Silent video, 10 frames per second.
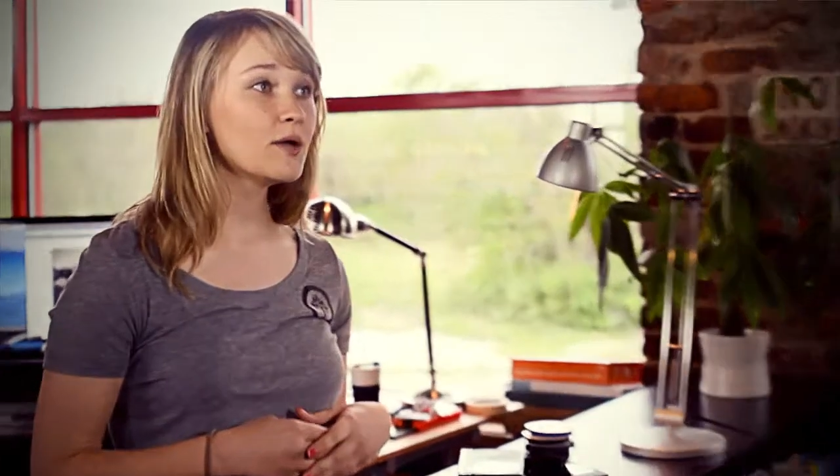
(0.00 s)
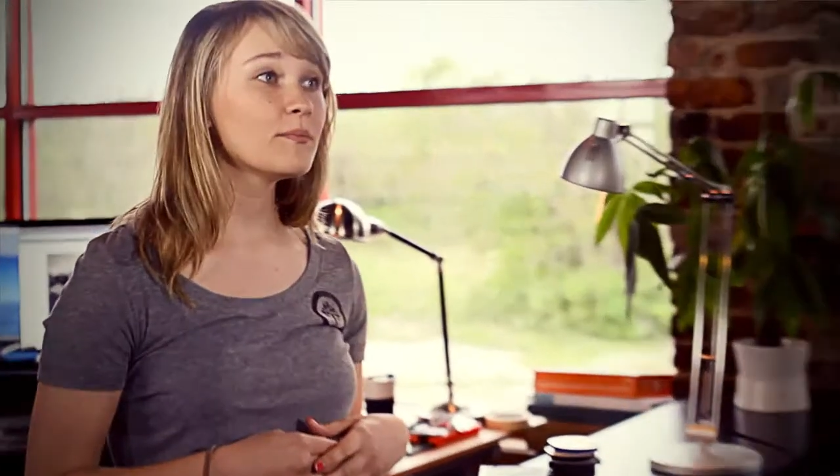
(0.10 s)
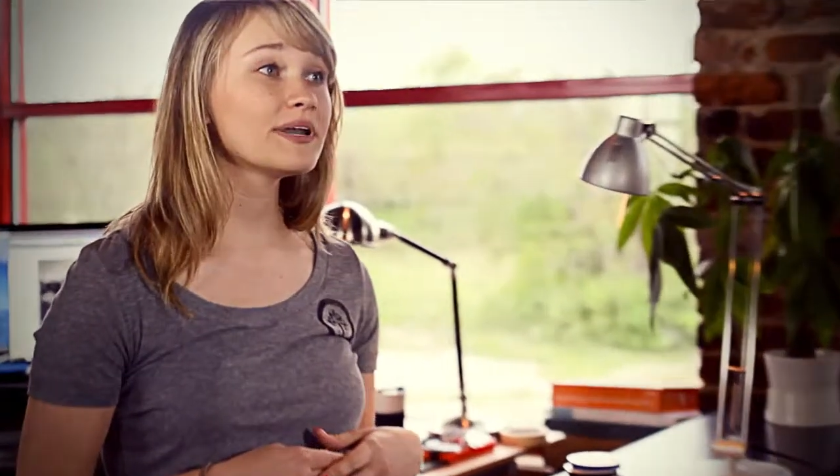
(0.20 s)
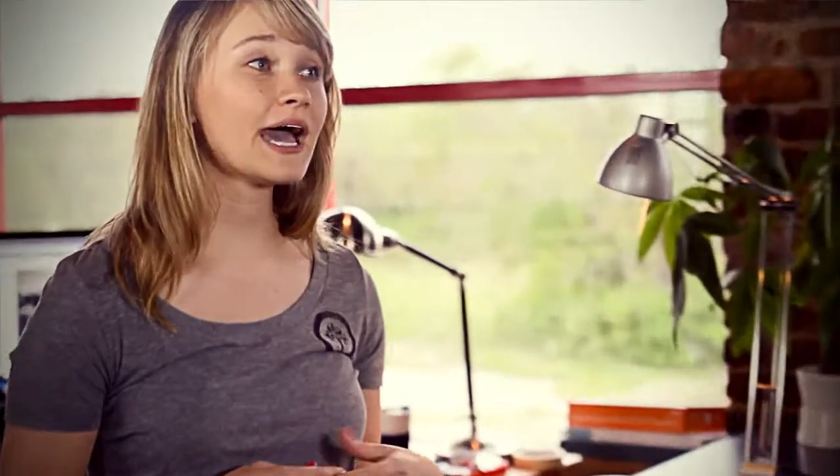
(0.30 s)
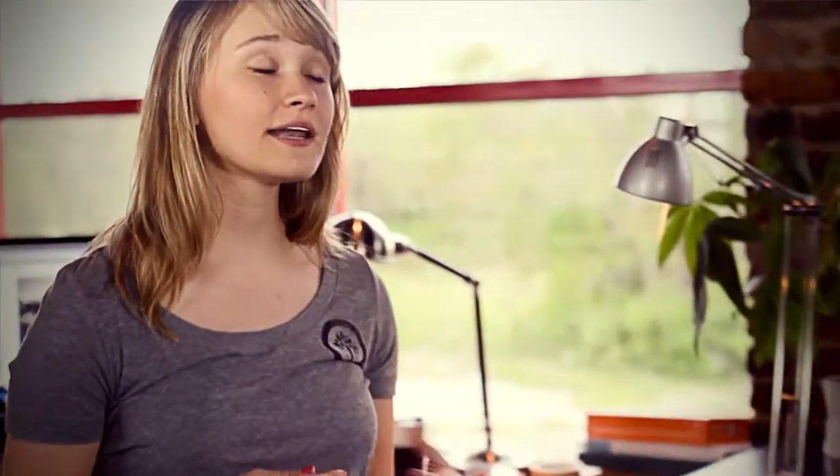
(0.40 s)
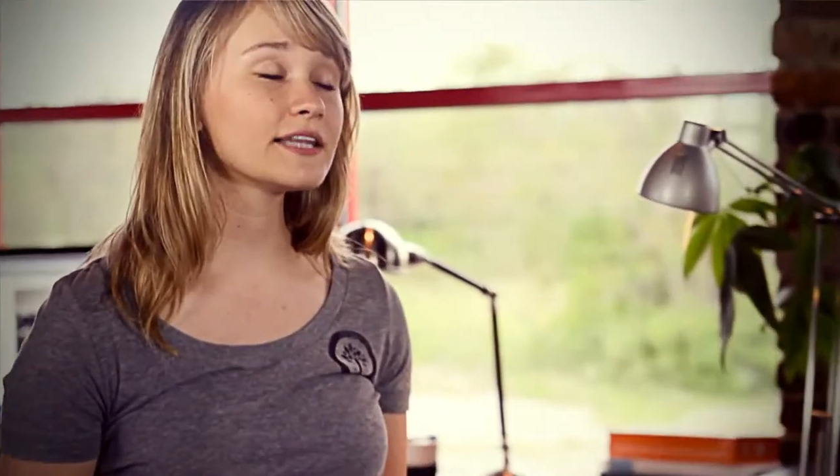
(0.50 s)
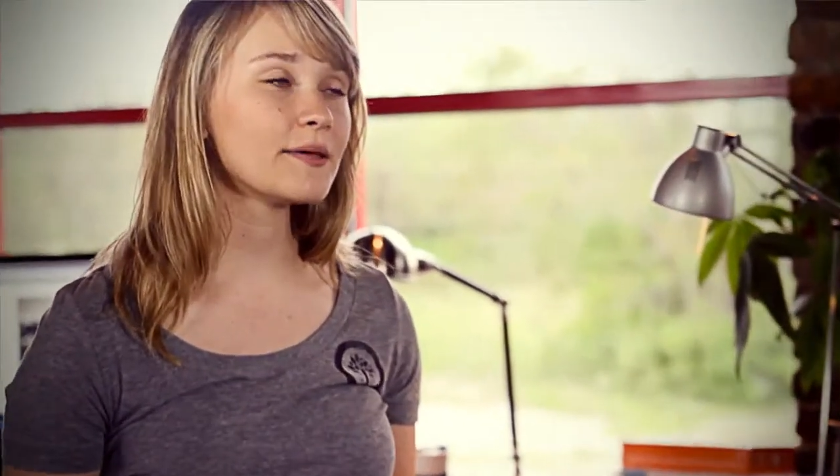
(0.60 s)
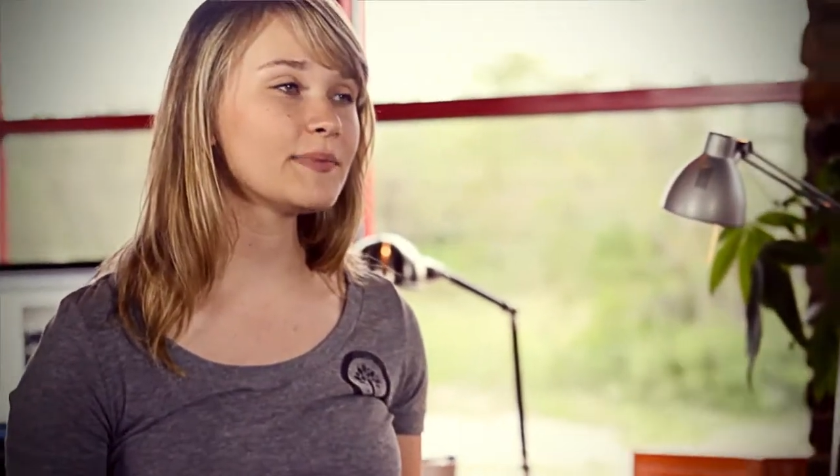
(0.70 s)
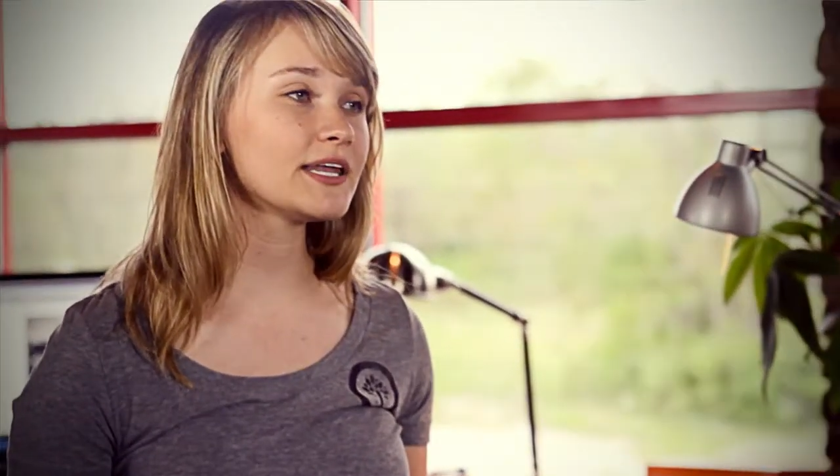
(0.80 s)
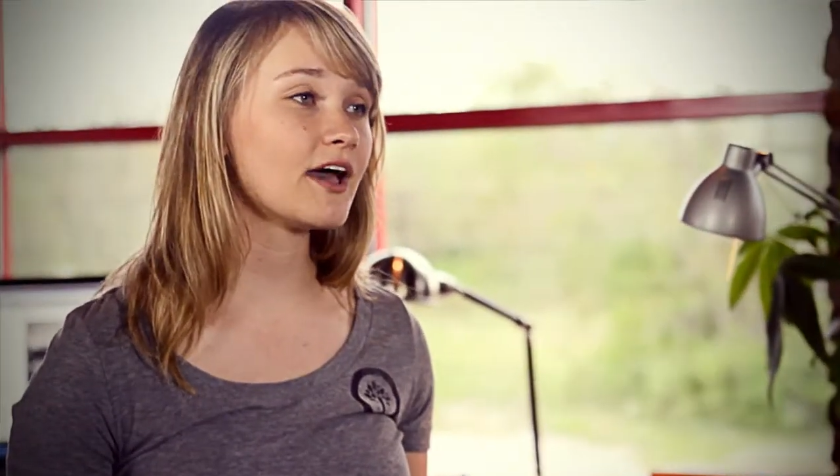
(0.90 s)
but had a
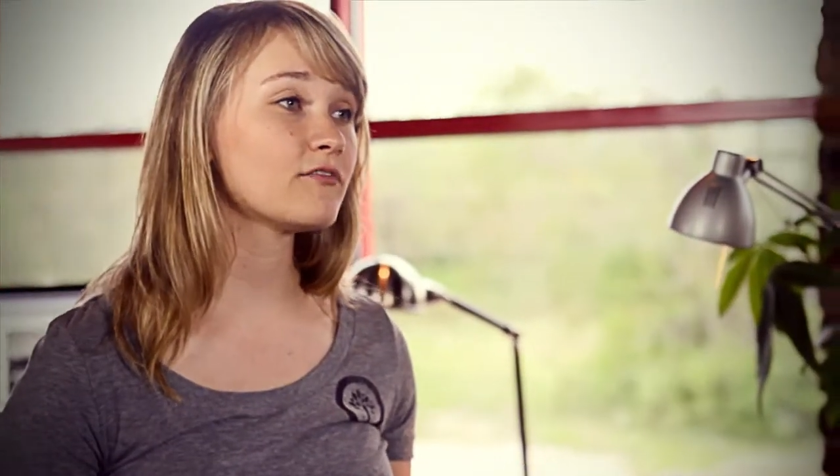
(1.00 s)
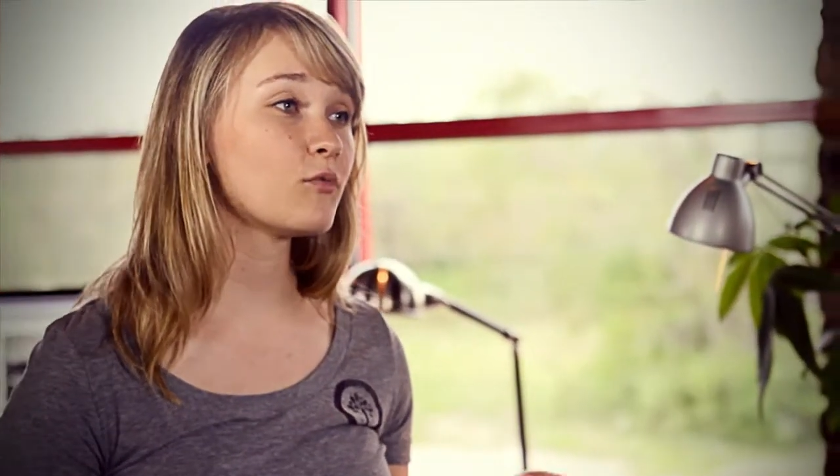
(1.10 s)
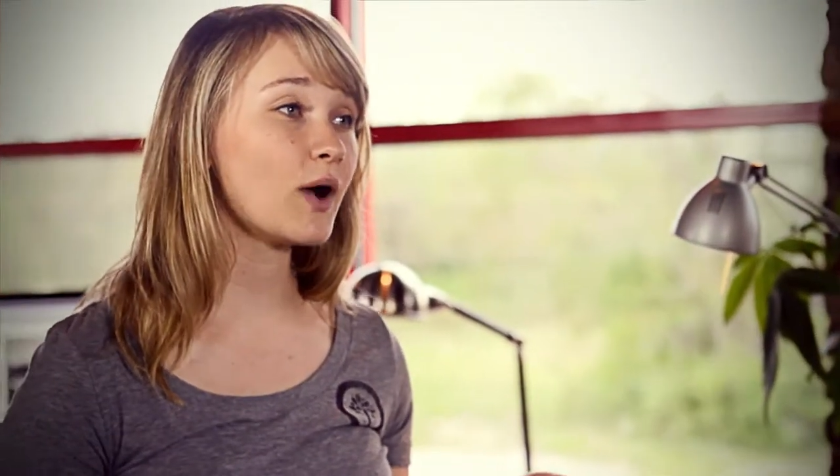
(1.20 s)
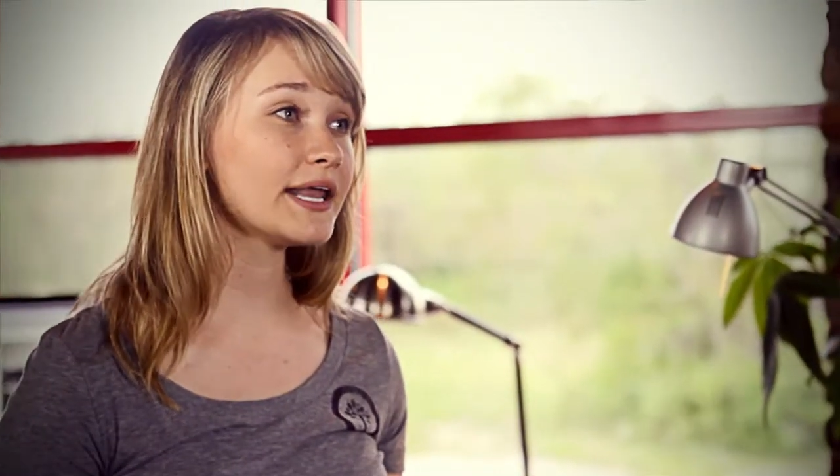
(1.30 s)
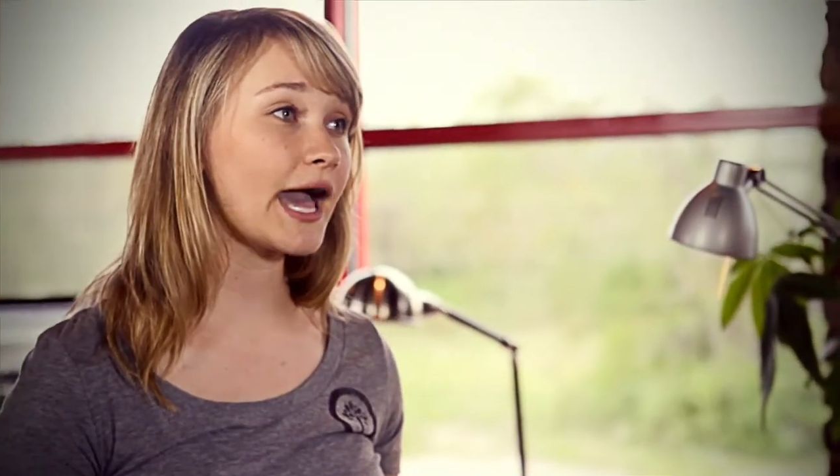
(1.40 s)
limit of 1